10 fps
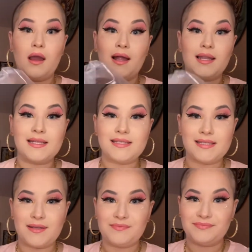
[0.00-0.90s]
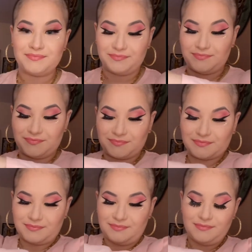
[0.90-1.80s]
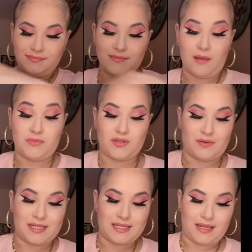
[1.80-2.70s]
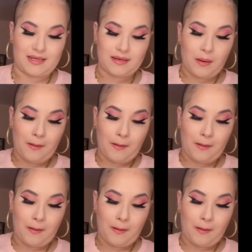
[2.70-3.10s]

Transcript: let's see. I'm so excited.